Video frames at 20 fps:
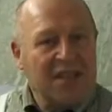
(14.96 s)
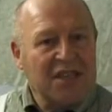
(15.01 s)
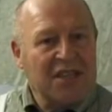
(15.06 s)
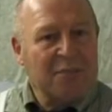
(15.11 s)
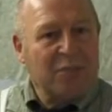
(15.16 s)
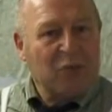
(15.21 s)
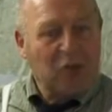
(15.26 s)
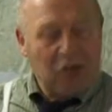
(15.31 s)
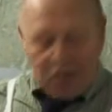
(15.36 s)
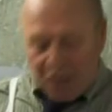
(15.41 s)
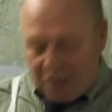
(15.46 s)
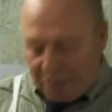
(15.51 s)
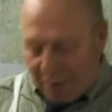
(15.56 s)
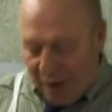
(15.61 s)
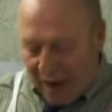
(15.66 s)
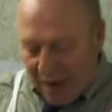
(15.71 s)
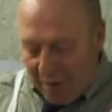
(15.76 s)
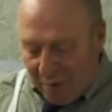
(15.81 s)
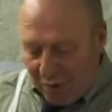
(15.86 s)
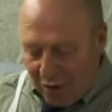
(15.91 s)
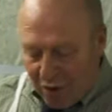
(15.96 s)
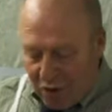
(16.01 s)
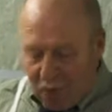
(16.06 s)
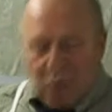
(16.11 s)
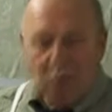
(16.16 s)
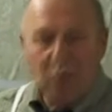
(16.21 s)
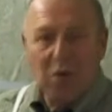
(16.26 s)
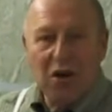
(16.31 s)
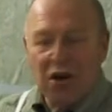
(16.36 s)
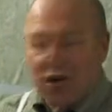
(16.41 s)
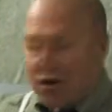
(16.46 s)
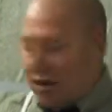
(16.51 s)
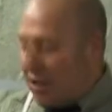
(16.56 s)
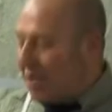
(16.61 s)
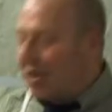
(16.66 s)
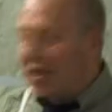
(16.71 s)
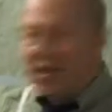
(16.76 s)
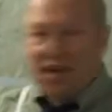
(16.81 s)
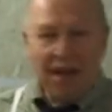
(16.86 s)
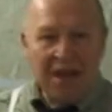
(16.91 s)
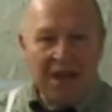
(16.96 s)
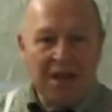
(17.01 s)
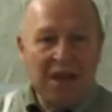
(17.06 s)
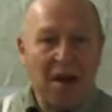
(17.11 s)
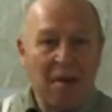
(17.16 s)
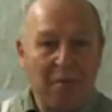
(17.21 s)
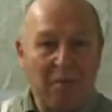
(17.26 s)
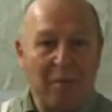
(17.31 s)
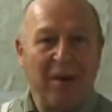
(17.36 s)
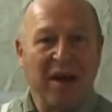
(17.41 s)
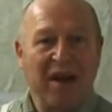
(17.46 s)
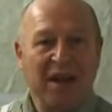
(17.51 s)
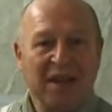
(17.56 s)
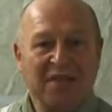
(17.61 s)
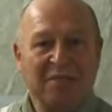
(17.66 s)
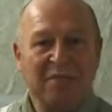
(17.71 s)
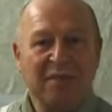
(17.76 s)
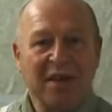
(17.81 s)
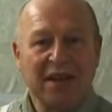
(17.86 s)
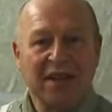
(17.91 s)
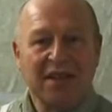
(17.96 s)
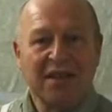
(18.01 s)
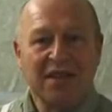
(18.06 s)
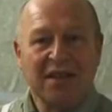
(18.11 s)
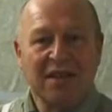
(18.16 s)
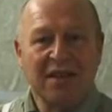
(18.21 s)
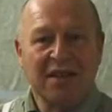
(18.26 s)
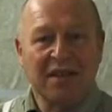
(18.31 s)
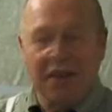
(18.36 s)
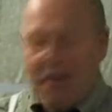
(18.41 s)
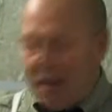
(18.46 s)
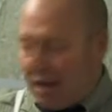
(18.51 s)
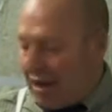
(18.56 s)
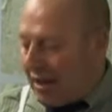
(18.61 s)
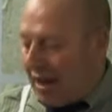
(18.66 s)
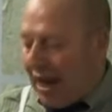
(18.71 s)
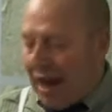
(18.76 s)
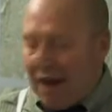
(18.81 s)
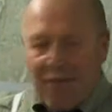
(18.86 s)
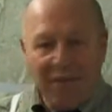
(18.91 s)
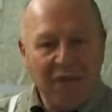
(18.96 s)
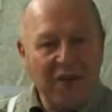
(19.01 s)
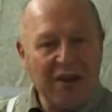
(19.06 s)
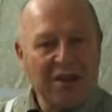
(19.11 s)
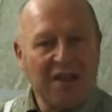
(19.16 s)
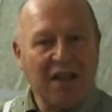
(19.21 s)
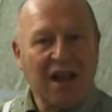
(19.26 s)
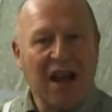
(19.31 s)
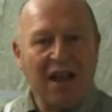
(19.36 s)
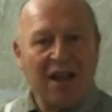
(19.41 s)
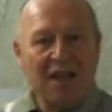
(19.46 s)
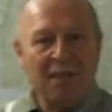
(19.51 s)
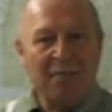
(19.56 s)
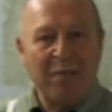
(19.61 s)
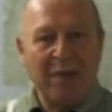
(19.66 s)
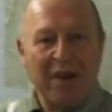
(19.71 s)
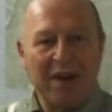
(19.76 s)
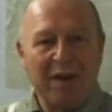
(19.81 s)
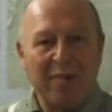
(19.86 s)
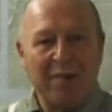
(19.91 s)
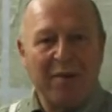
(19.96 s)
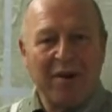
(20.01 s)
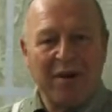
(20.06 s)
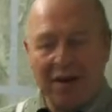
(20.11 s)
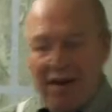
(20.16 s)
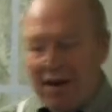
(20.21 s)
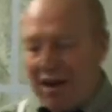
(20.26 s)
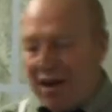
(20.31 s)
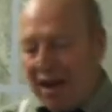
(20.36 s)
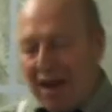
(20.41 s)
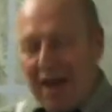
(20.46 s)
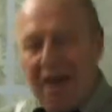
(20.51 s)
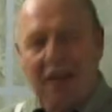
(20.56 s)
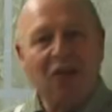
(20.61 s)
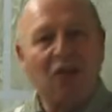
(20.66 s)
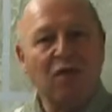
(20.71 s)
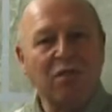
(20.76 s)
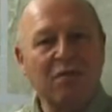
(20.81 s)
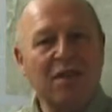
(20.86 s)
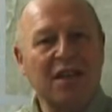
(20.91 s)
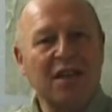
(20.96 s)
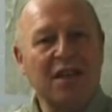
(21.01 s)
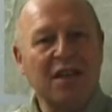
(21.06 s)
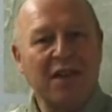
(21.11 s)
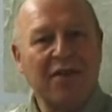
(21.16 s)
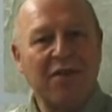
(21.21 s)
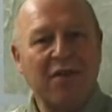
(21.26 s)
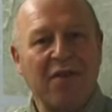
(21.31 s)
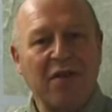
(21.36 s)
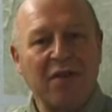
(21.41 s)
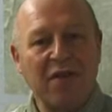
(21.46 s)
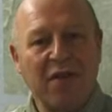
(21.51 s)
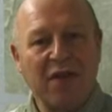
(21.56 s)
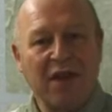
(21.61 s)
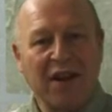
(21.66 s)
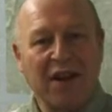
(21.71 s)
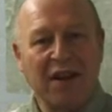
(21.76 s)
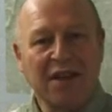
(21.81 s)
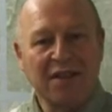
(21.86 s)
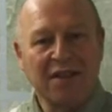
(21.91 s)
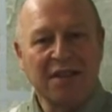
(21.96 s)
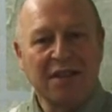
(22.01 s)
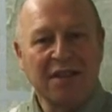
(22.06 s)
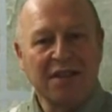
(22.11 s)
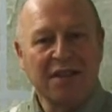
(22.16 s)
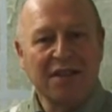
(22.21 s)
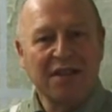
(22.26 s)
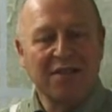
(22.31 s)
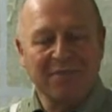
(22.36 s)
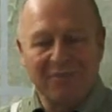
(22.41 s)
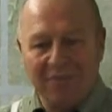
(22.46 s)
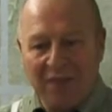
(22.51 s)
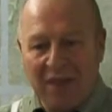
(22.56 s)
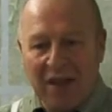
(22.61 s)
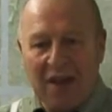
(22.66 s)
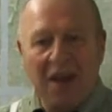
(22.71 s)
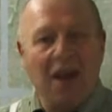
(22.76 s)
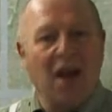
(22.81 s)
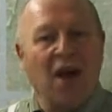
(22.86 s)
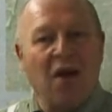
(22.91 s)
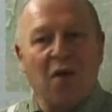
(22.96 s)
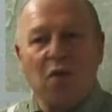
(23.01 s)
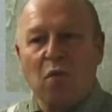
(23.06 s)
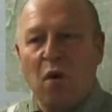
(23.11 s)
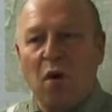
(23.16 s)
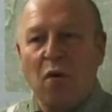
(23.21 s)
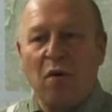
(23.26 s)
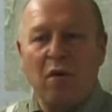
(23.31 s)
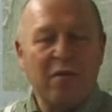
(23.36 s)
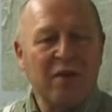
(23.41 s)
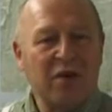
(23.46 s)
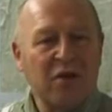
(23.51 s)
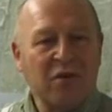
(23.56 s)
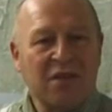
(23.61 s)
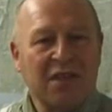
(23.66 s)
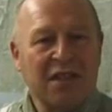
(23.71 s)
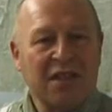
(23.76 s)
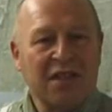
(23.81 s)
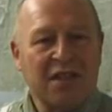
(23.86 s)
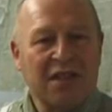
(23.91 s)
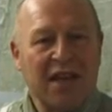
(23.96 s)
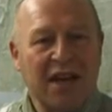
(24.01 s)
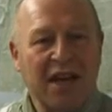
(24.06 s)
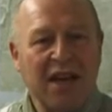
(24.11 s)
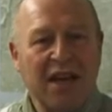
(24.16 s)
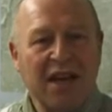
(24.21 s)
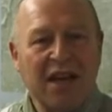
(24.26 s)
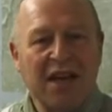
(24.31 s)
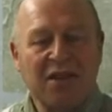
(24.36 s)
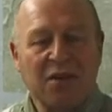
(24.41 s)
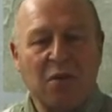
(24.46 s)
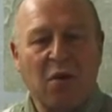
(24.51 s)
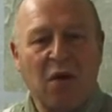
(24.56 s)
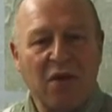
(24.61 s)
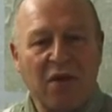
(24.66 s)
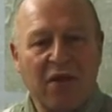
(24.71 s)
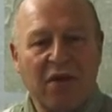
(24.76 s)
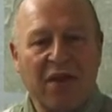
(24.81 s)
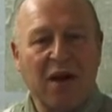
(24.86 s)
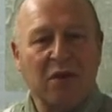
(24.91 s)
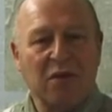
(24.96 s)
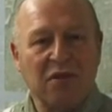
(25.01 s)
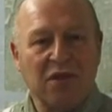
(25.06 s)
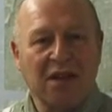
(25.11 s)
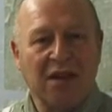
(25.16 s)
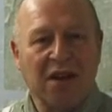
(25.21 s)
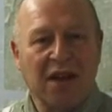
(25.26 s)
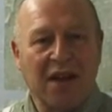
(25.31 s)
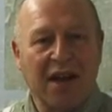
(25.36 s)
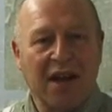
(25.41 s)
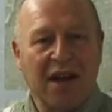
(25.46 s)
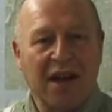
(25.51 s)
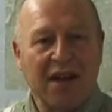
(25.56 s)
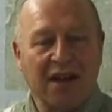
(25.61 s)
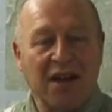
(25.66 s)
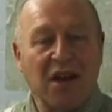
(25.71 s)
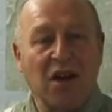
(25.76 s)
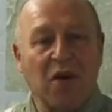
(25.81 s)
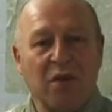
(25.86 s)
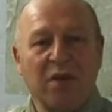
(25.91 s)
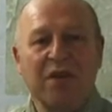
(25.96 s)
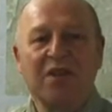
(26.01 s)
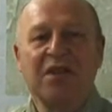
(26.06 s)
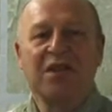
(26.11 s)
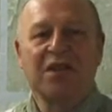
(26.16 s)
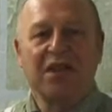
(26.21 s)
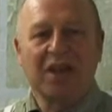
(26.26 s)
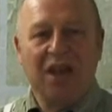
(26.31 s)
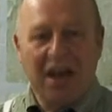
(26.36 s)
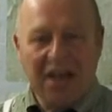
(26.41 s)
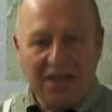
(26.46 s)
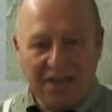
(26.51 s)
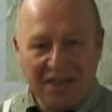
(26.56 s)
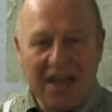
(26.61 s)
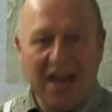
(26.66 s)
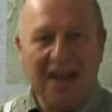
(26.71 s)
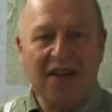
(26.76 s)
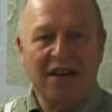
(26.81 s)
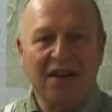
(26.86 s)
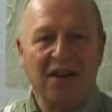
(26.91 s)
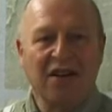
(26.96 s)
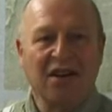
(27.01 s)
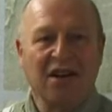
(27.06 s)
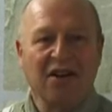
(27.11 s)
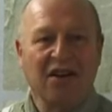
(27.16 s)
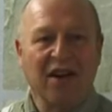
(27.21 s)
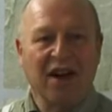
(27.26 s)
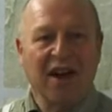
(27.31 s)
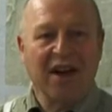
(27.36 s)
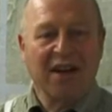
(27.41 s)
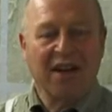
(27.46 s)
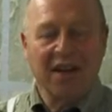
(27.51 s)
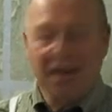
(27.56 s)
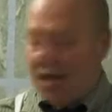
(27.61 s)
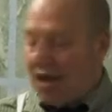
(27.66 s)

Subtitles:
to put us paper up, we're going to need paste mixed. Now, for us lining paper, it comes in different thicknesses. What we'll be using today is a 1000 grade, which is a standard grade.